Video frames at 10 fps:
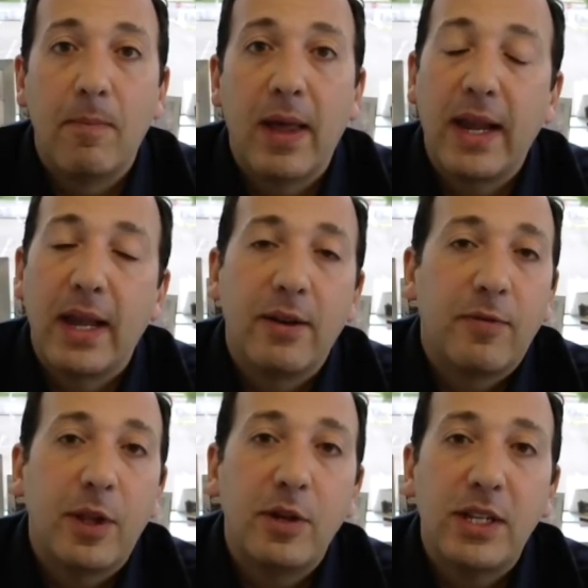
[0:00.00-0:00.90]
Again, for
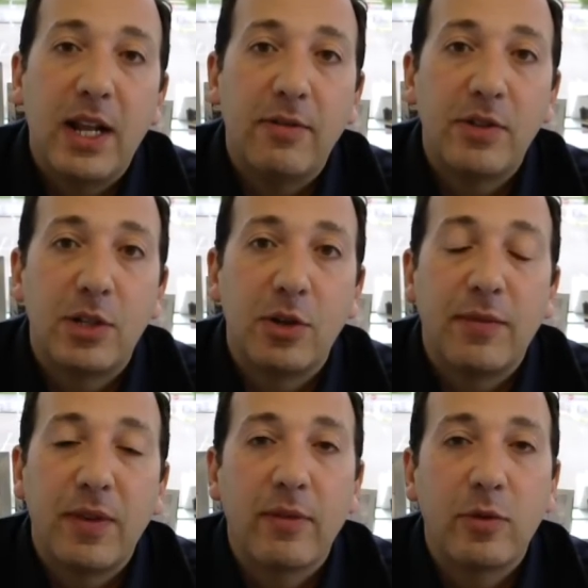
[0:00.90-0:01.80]
those that have to do it, if
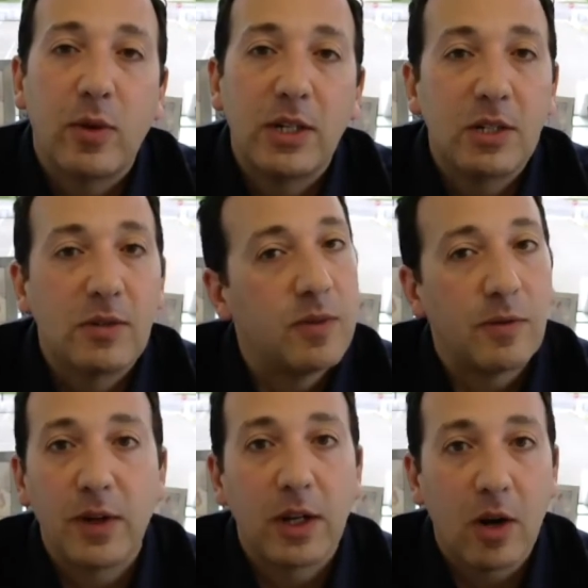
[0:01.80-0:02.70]
you have questions, feel
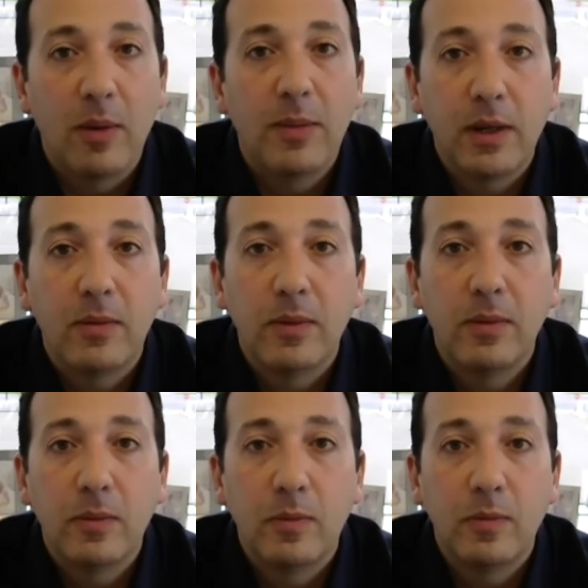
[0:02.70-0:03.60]
free to call me.
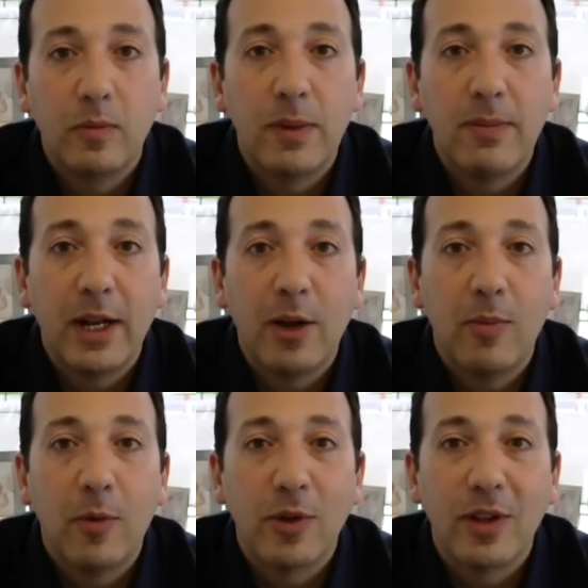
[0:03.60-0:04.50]
We may know
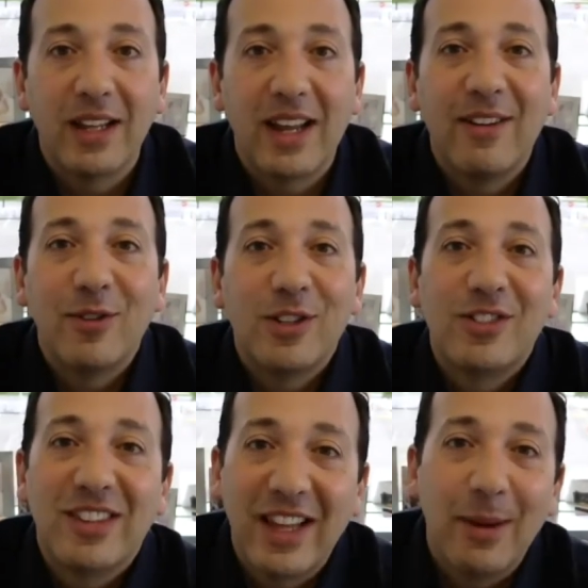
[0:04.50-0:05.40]
more than the average
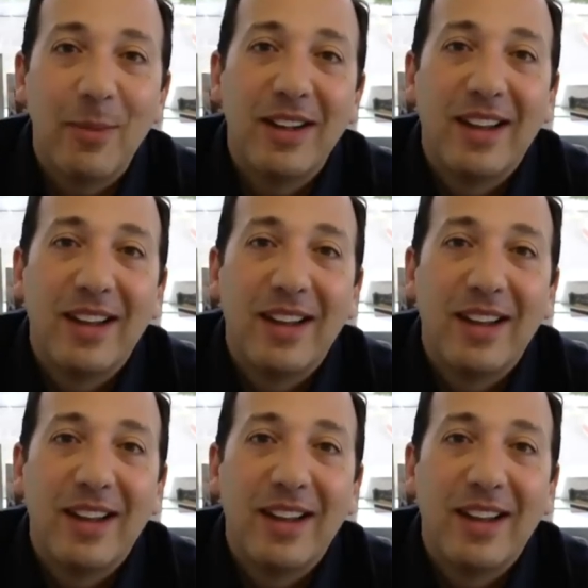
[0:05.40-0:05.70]
layman.